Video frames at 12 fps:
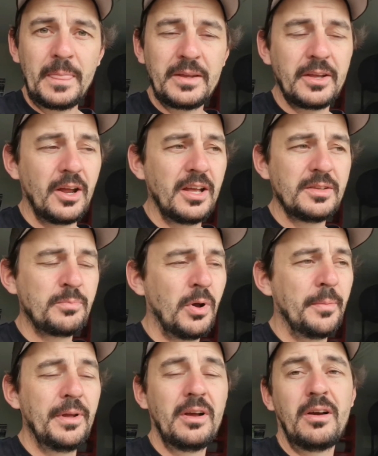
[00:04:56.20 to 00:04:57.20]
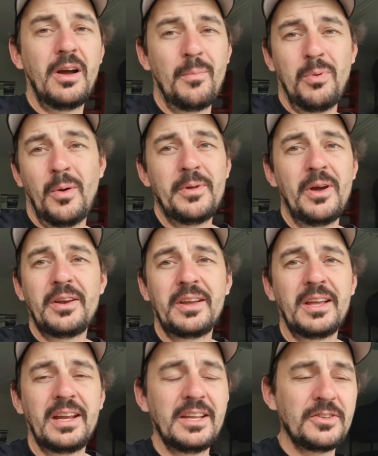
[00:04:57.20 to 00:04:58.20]
Yeah, I'm probably only
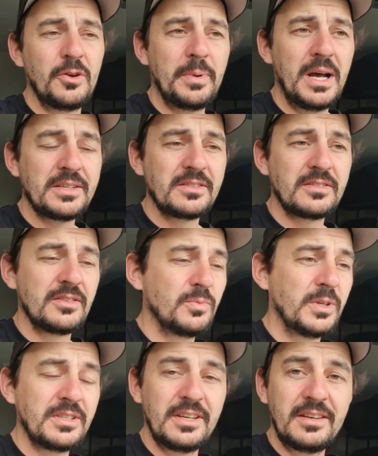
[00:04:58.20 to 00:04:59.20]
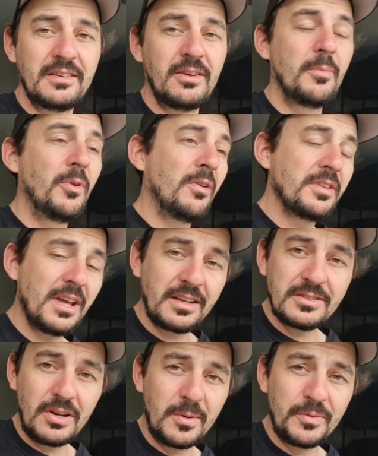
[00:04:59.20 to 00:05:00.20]
going to get 2 passes because once again, I'm not taking
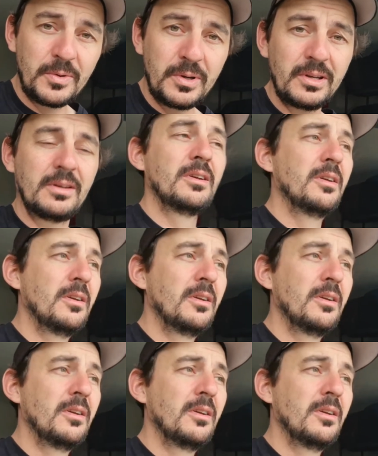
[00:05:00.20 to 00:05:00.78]
time off work.